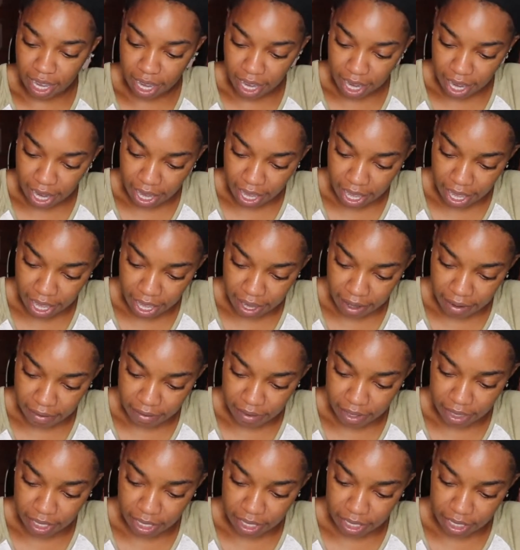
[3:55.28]
I
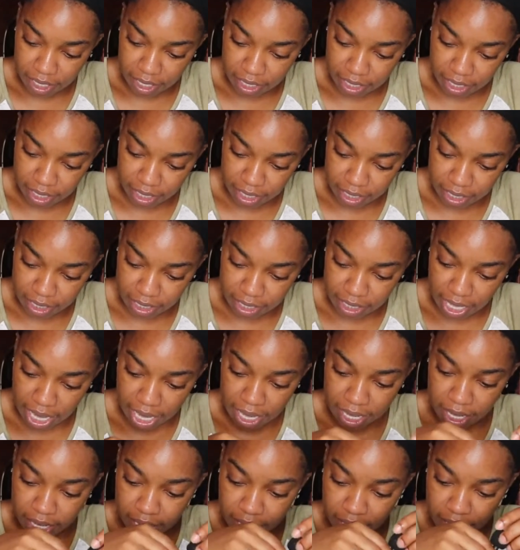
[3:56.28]
have the
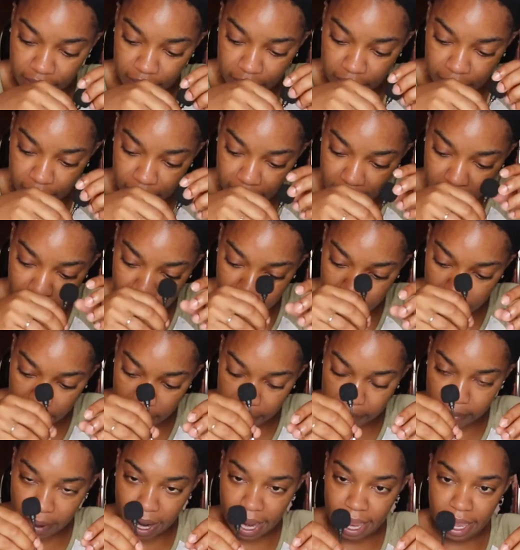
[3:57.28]
stand
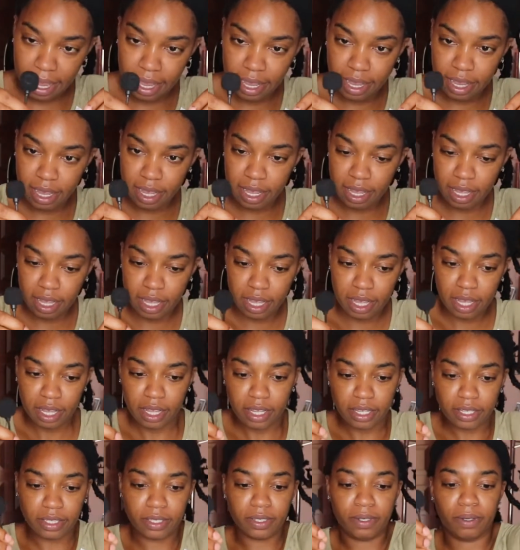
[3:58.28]
mic,
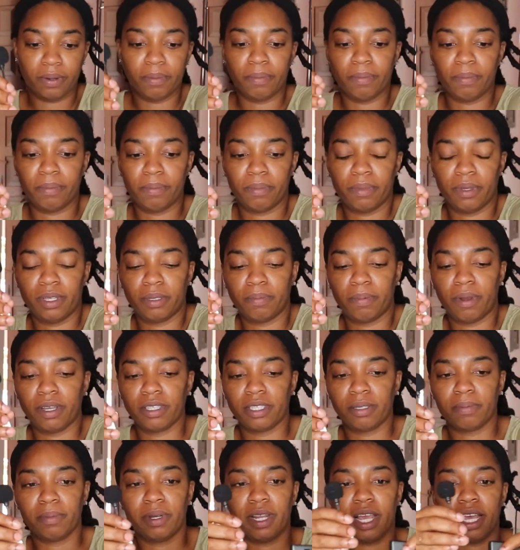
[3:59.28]
so
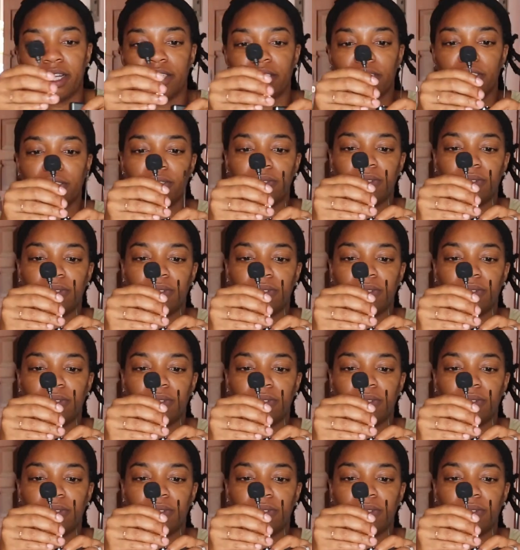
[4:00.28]
possibly I just